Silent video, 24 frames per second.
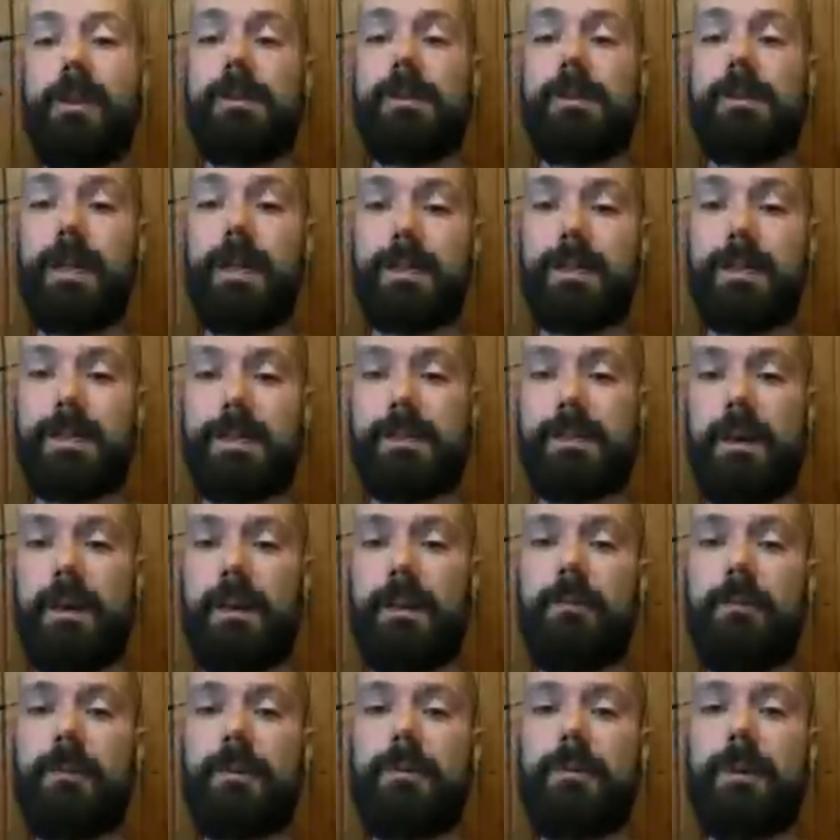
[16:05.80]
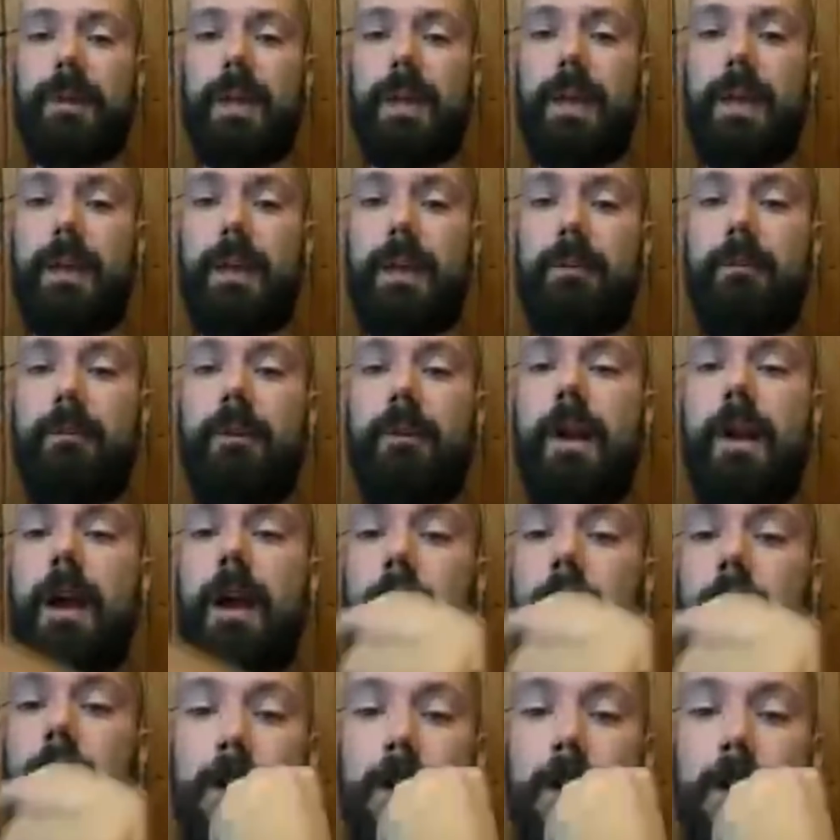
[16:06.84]
plate because I saw they were doing a hit and run.
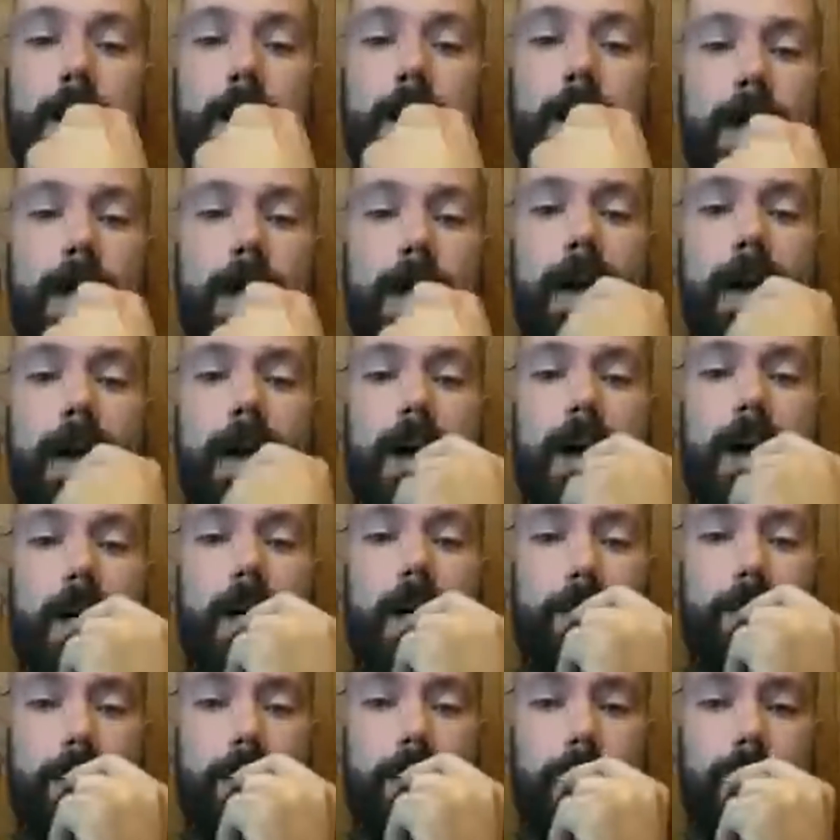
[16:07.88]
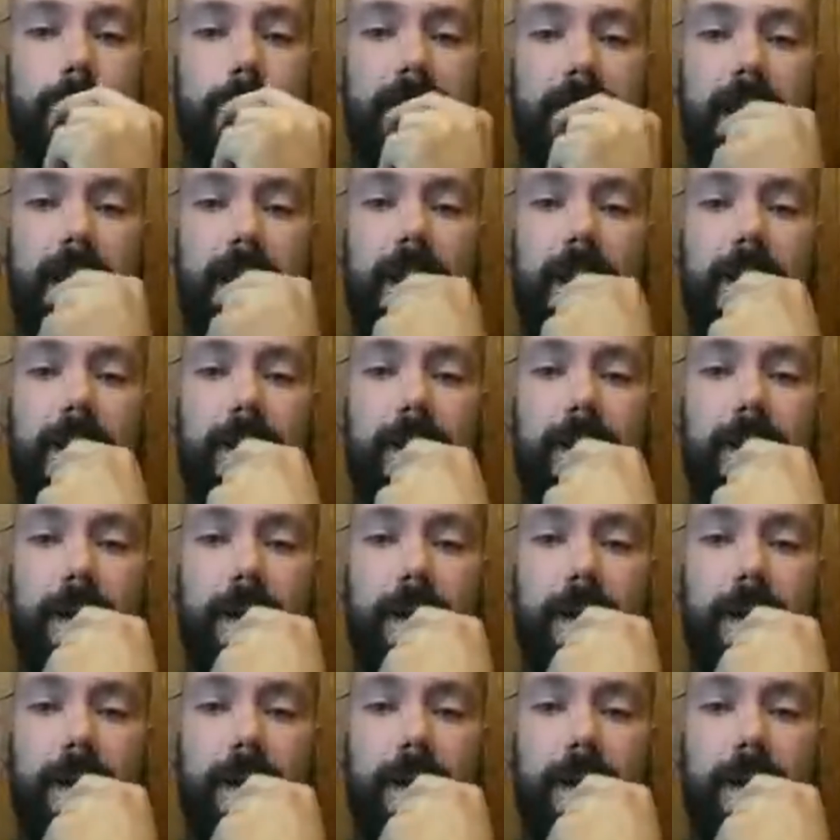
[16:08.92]
And